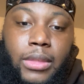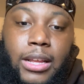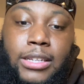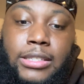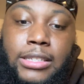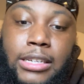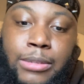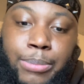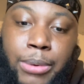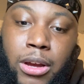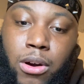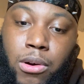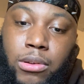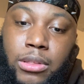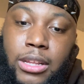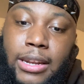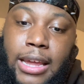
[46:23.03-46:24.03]
It says,
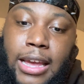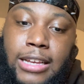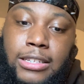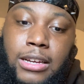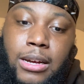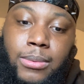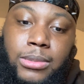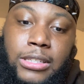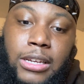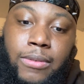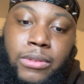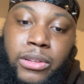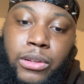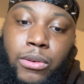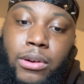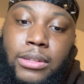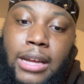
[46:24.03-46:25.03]
Behold, the day is come, saith the
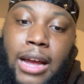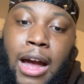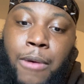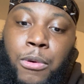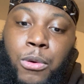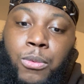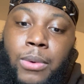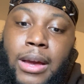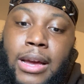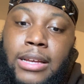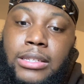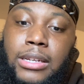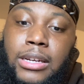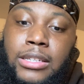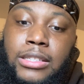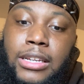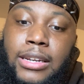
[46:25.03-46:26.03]
Lord, that I will raise
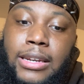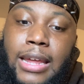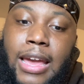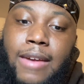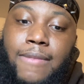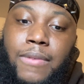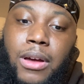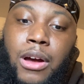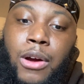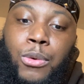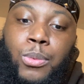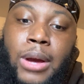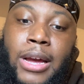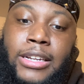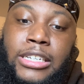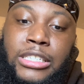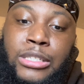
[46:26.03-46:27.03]
unto David a
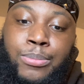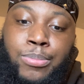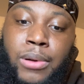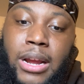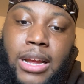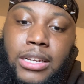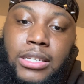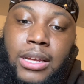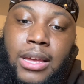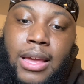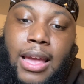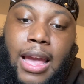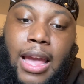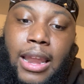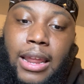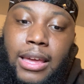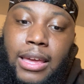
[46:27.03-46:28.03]
righteous branch,
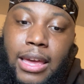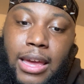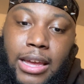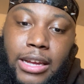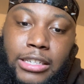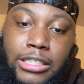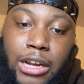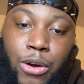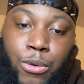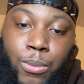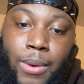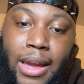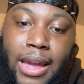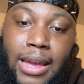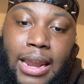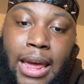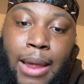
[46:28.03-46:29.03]
and the king shall
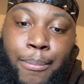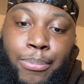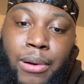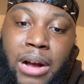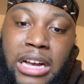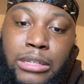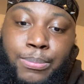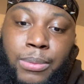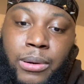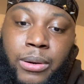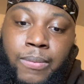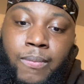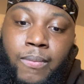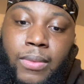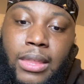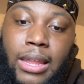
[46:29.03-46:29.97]
reign and prosper,